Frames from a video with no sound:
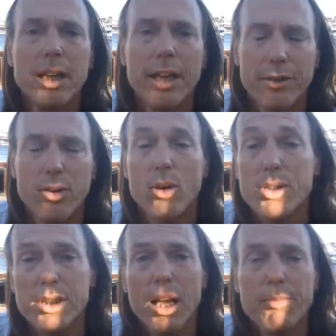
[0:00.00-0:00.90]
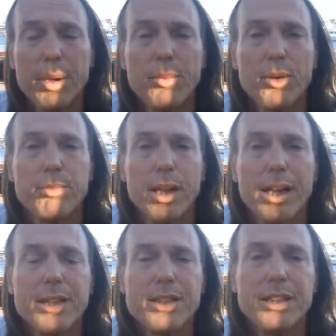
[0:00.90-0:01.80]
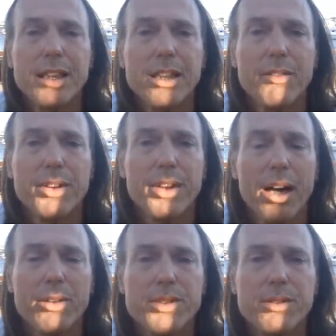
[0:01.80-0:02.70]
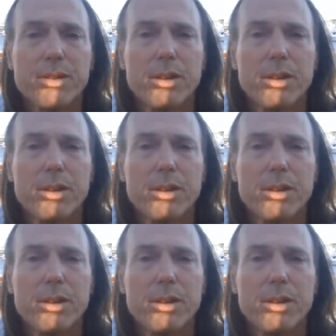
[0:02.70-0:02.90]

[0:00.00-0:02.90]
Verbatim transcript: and of course, a lot of people with planets in the 11th house